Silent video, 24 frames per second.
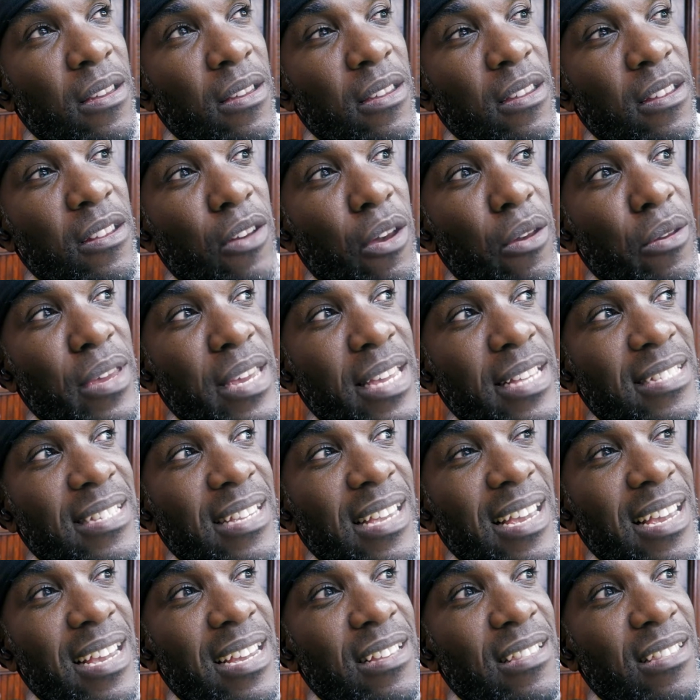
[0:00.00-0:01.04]
you know,
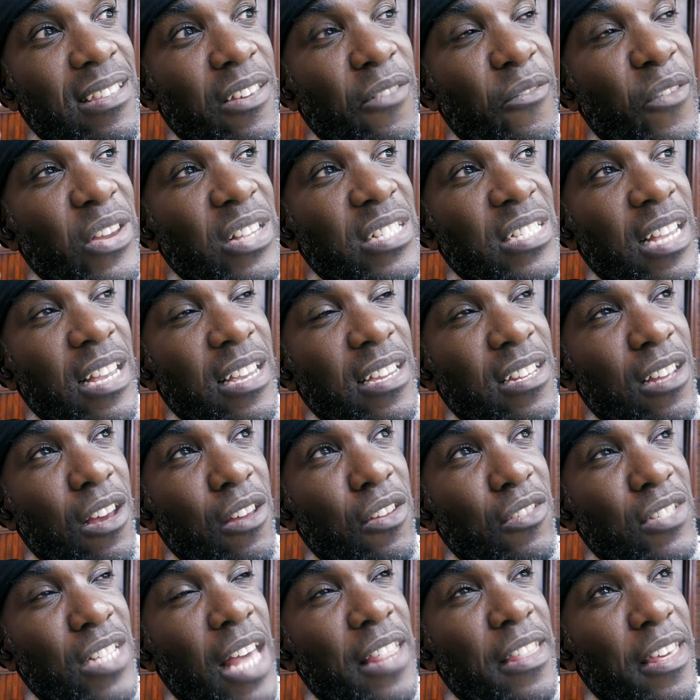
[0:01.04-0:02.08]
eating and the things that, you know,
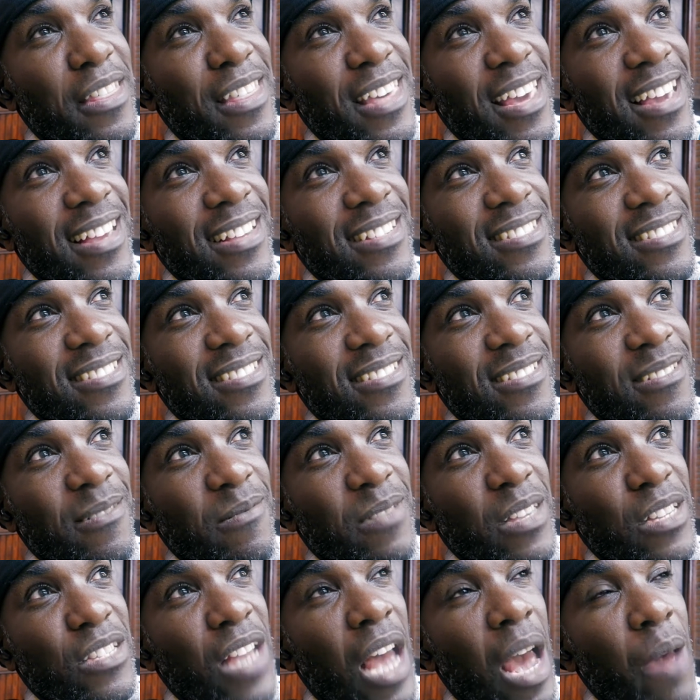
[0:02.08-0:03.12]
those other things.
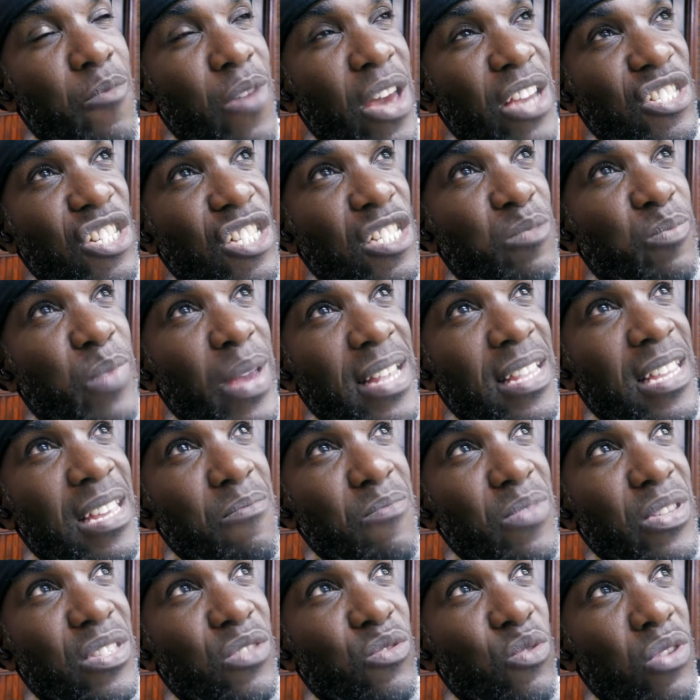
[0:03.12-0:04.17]
The time we actually spent
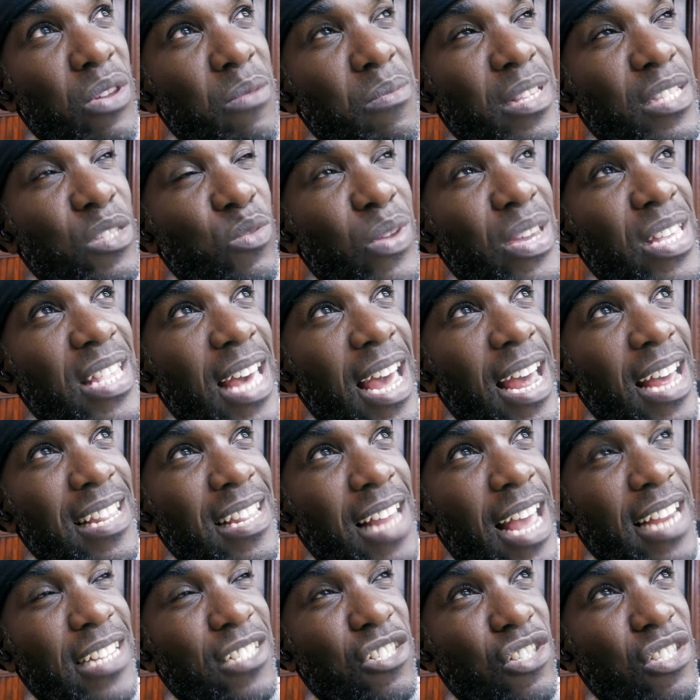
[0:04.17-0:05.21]
in between that,
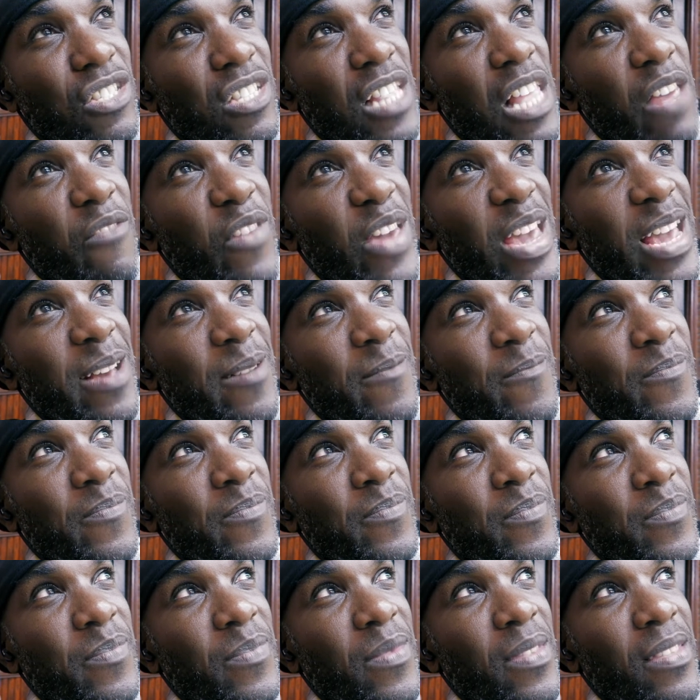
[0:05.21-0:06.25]
like just living,
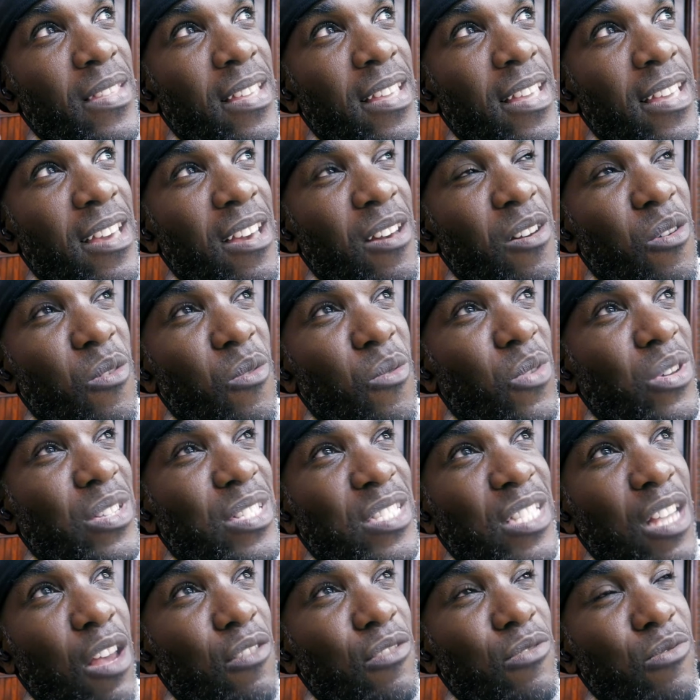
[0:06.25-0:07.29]
was
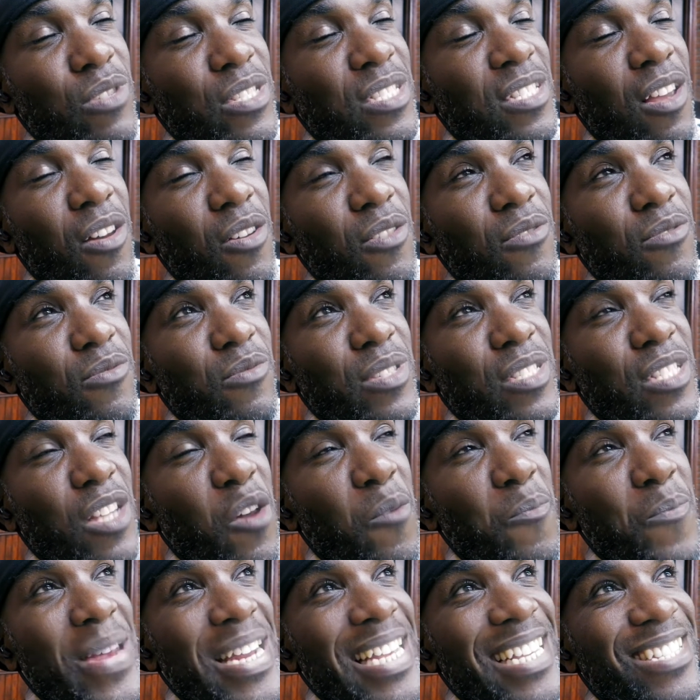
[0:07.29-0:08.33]
so
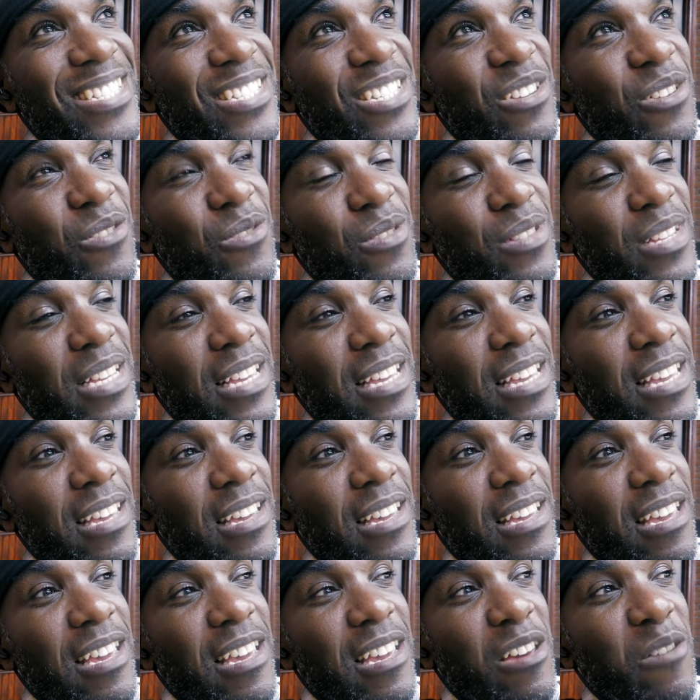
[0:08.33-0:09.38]
minuscule
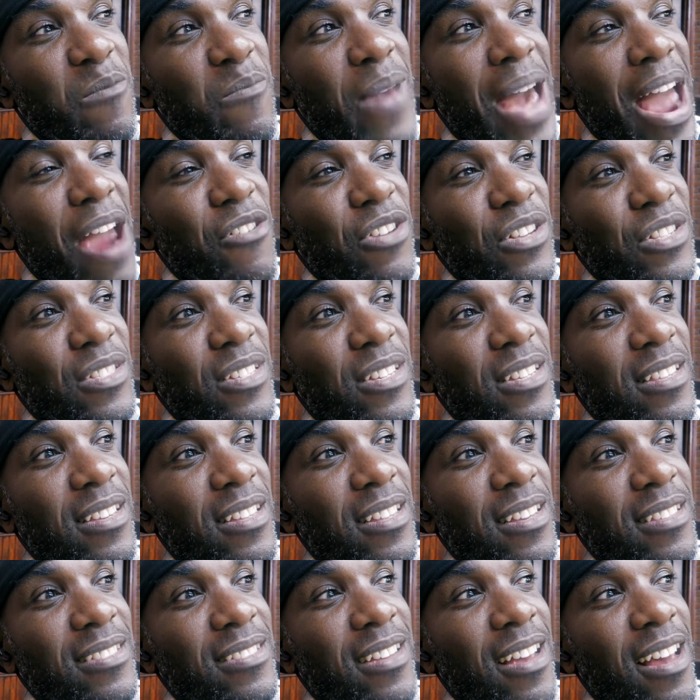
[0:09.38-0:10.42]
in comparison.
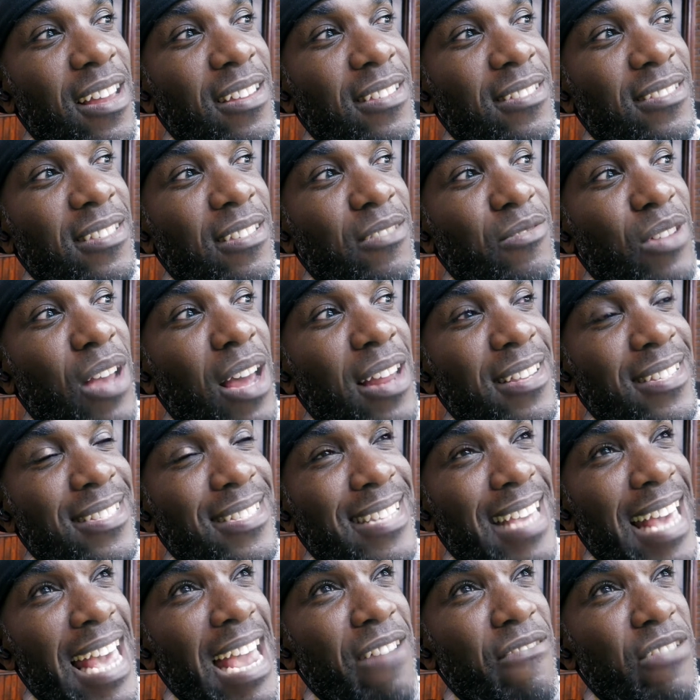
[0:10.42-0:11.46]
And it's kind of
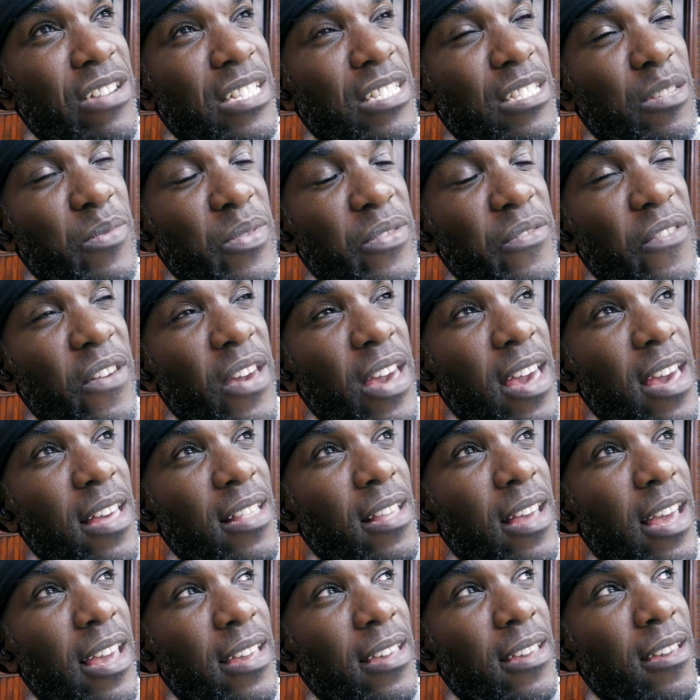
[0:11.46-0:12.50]
scary, to be fair,
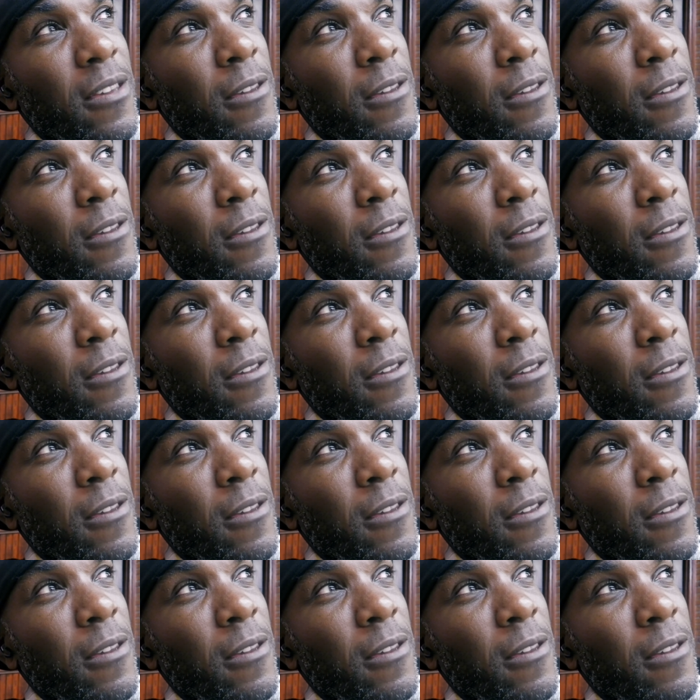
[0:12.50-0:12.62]
like